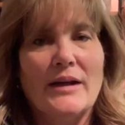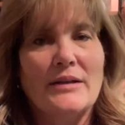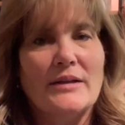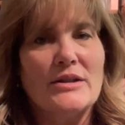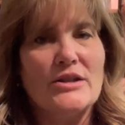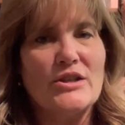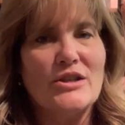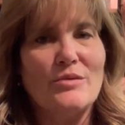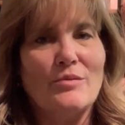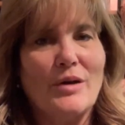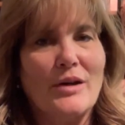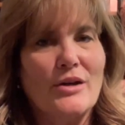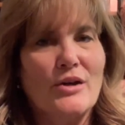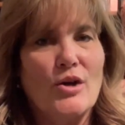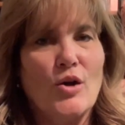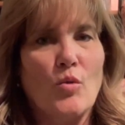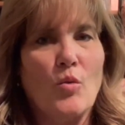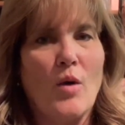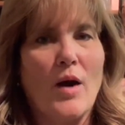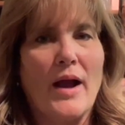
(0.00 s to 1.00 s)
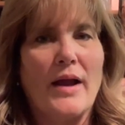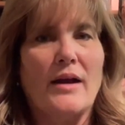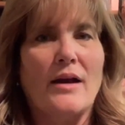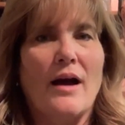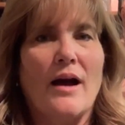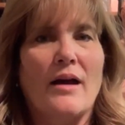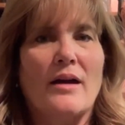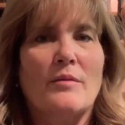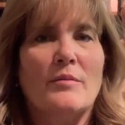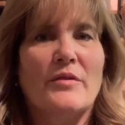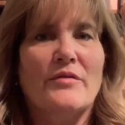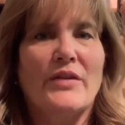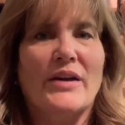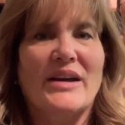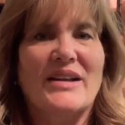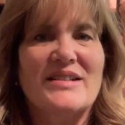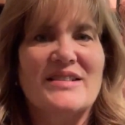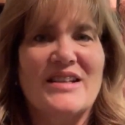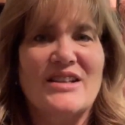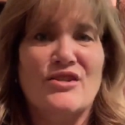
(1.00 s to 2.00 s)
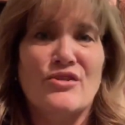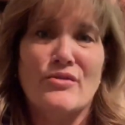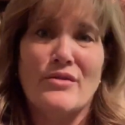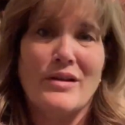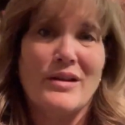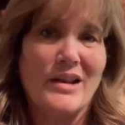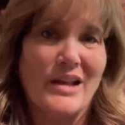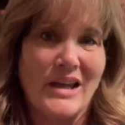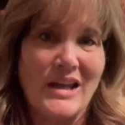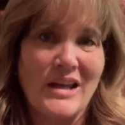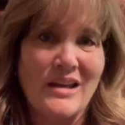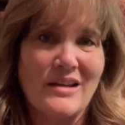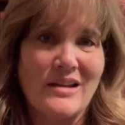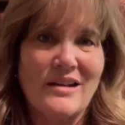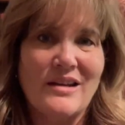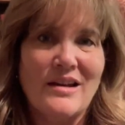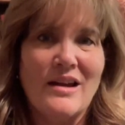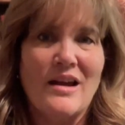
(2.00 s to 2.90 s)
She wanted to know where I got them, if I could send her the link.